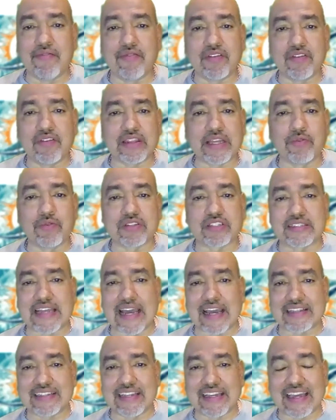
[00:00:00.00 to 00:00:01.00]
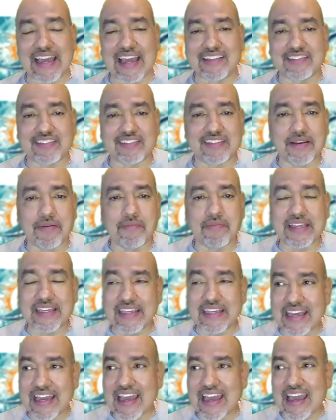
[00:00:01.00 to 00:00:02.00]
everything was stacked against him.
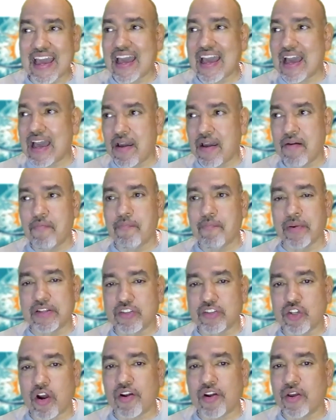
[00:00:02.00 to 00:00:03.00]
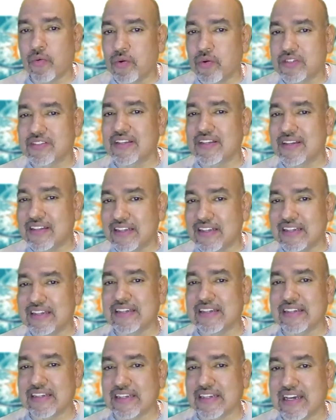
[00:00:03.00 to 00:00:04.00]
Yeah, but Darnold was a
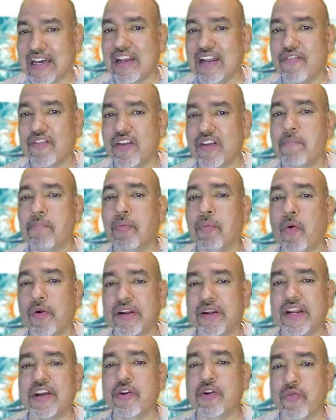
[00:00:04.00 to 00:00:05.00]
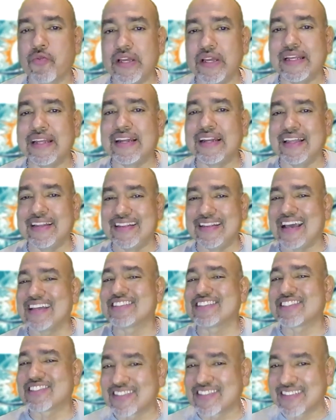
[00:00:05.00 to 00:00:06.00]
kind of an important ingredient in
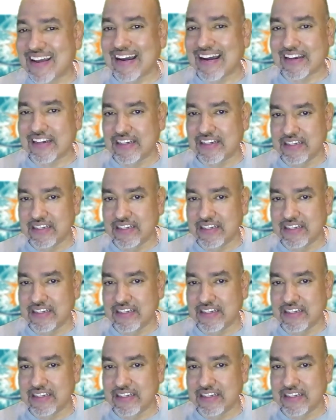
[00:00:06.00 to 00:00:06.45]
that suck.